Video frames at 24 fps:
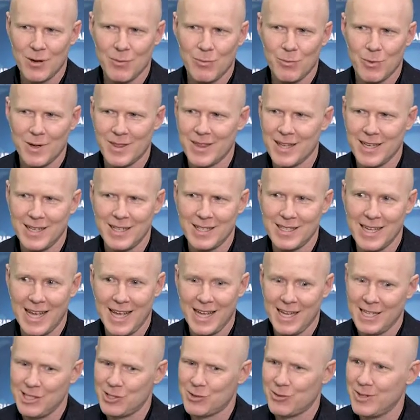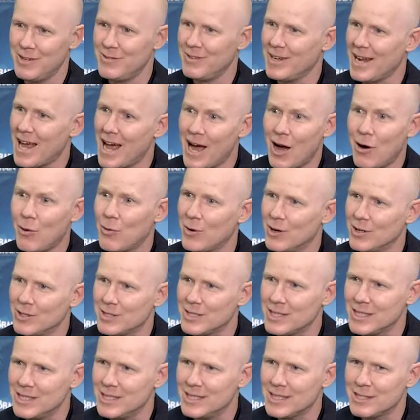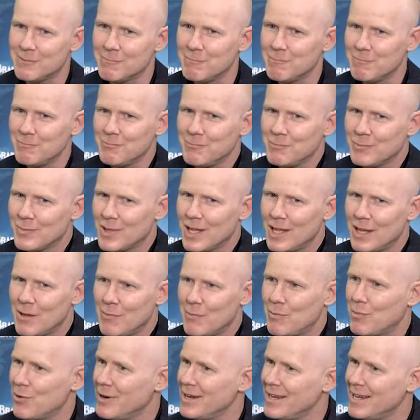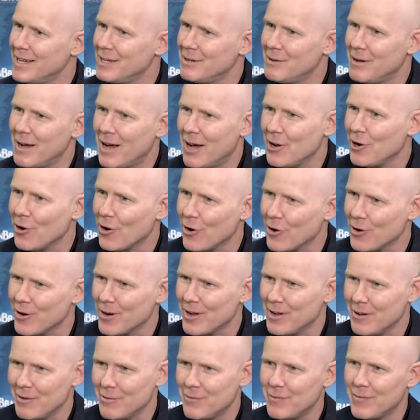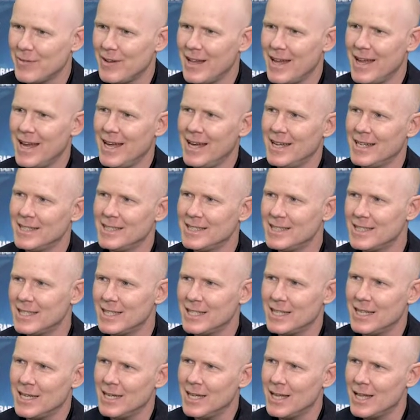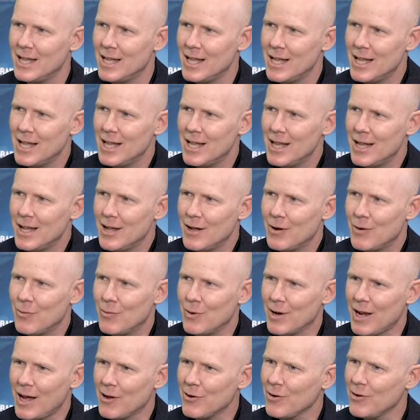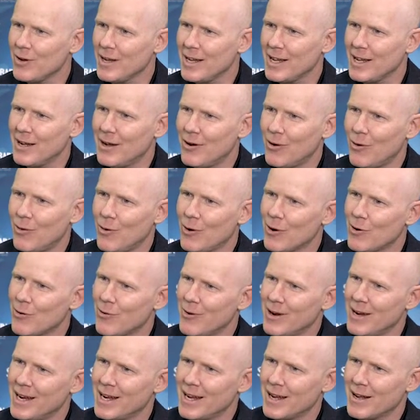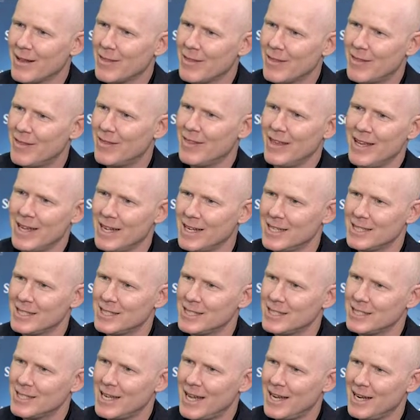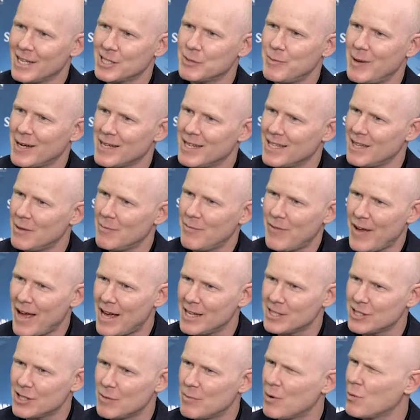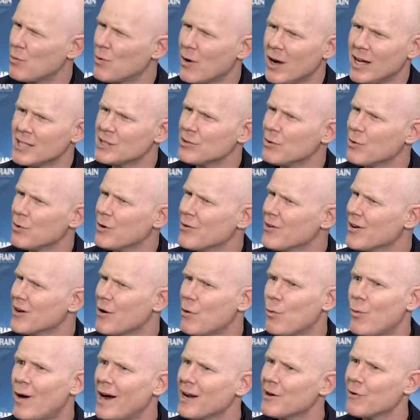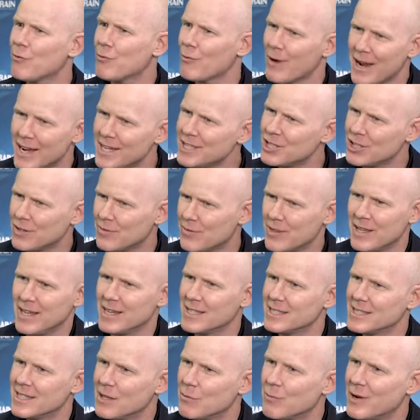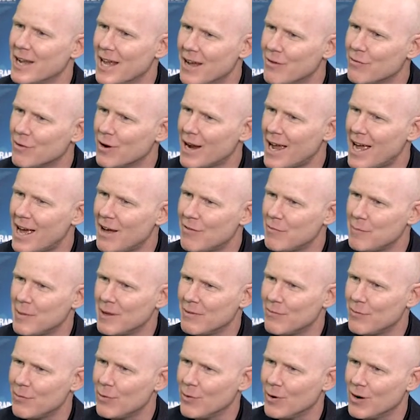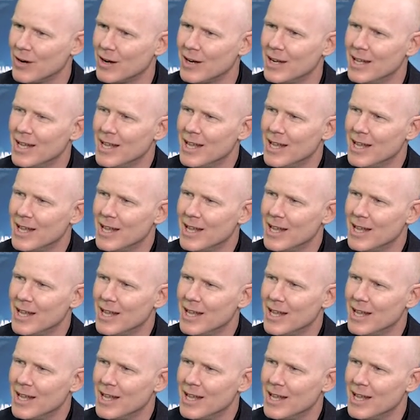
within days or even hours is pretty unheard of. And we're not only ordering things and expecting them faster, but we're also ordering a wider range of things than we ever have before.